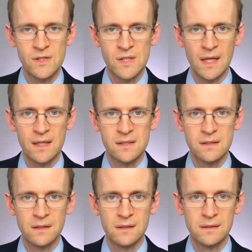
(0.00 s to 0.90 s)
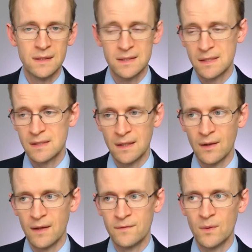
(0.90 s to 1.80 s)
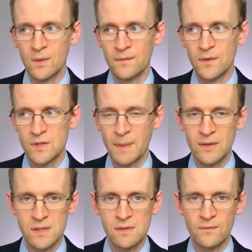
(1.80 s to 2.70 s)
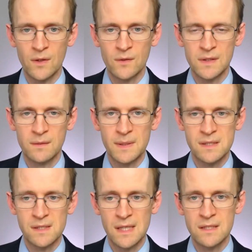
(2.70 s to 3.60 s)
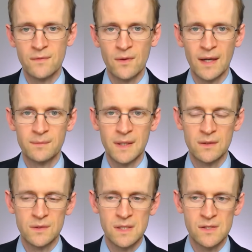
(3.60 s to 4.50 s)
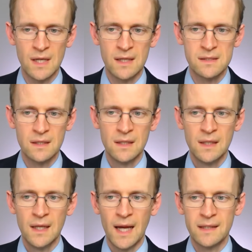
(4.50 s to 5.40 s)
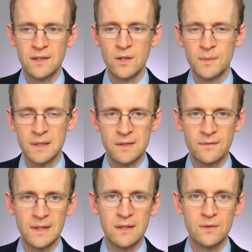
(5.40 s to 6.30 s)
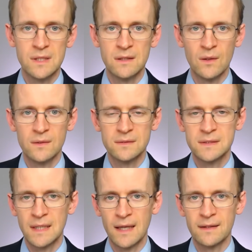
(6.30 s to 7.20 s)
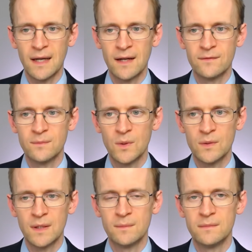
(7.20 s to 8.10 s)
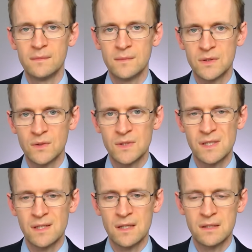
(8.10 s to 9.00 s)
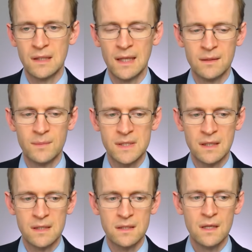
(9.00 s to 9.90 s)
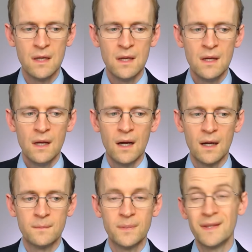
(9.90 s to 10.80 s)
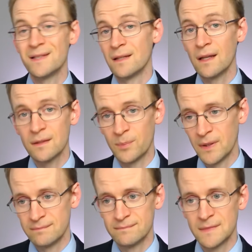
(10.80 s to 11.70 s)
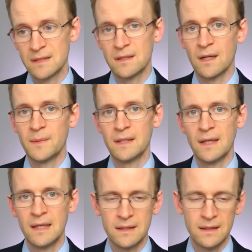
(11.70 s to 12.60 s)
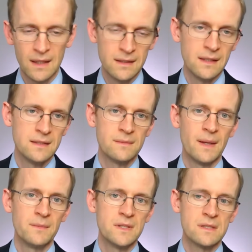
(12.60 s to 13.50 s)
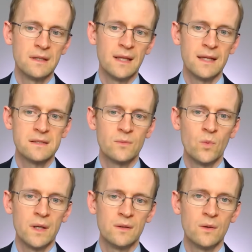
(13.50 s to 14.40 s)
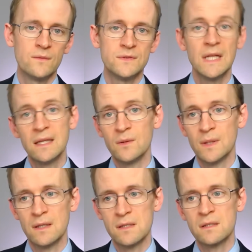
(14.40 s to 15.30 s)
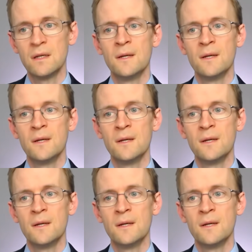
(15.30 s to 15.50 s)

shares. This is, if your spouse is involved in the business, each of you had minority shares, and cumulatively you did not together have more than majority shares in the business. But there's another point that's come in these amendments, and that's one of genuineness.